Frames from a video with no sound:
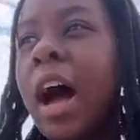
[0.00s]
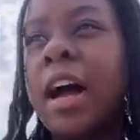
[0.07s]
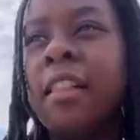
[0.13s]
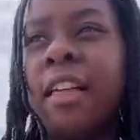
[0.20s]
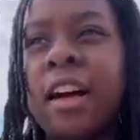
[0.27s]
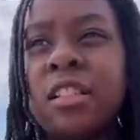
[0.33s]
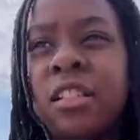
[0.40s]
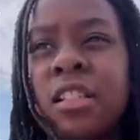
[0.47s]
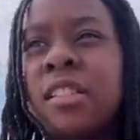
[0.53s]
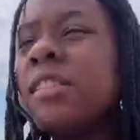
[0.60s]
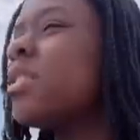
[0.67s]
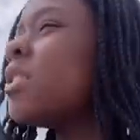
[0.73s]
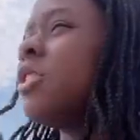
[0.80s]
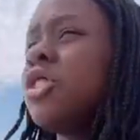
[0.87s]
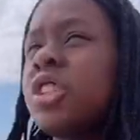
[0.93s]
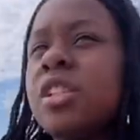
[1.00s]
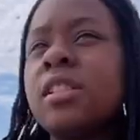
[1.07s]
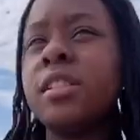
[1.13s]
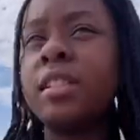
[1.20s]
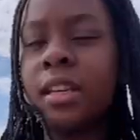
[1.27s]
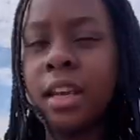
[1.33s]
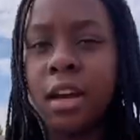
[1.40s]
eyelash
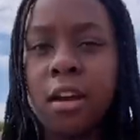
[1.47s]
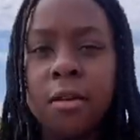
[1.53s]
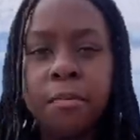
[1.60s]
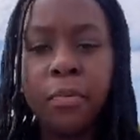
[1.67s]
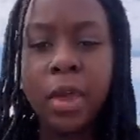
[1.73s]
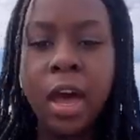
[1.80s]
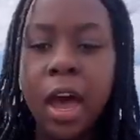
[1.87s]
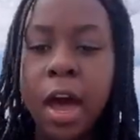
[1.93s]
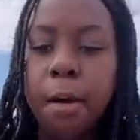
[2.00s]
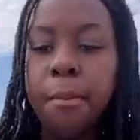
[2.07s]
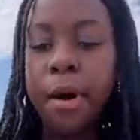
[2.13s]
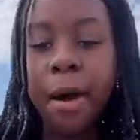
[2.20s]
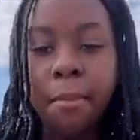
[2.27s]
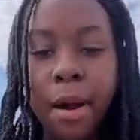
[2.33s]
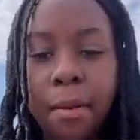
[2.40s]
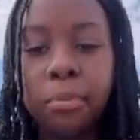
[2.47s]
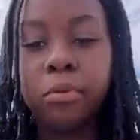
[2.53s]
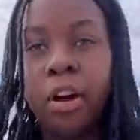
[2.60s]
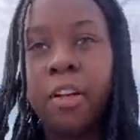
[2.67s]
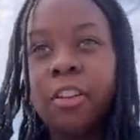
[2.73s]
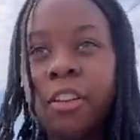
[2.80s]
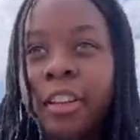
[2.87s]
extensions in here. But my
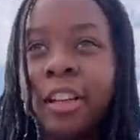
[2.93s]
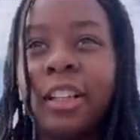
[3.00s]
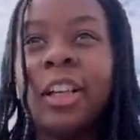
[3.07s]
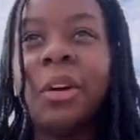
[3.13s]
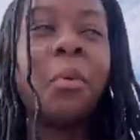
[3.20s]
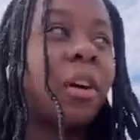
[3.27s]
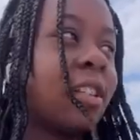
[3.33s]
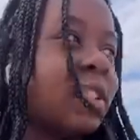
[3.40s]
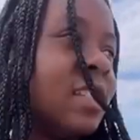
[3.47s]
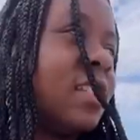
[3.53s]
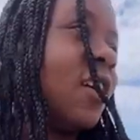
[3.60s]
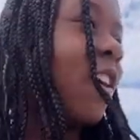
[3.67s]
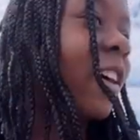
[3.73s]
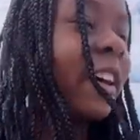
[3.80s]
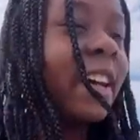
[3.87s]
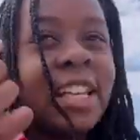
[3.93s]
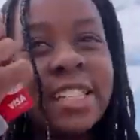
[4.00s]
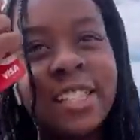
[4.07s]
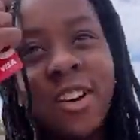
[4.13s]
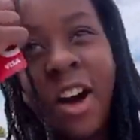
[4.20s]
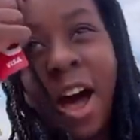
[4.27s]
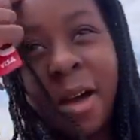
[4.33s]
brother literally works in
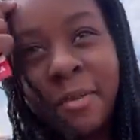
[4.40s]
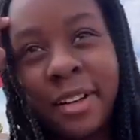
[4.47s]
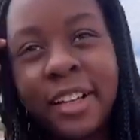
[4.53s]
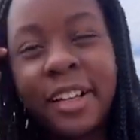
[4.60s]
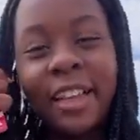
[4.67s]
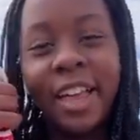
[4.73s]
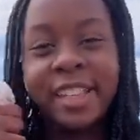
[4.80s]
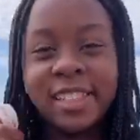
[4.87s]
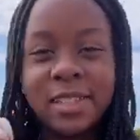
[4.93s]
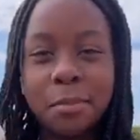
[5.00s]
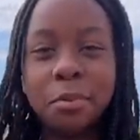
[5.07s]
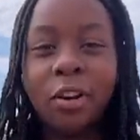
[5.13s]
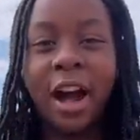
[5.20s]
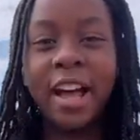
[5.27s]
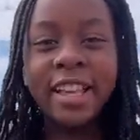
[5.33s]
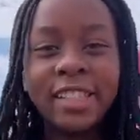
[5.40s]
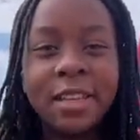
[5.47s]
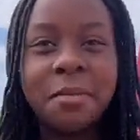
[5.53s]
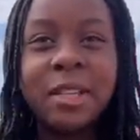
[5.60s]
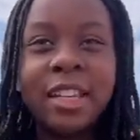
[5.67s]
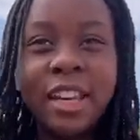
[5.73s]
Target, so I'm gonna like surprise him in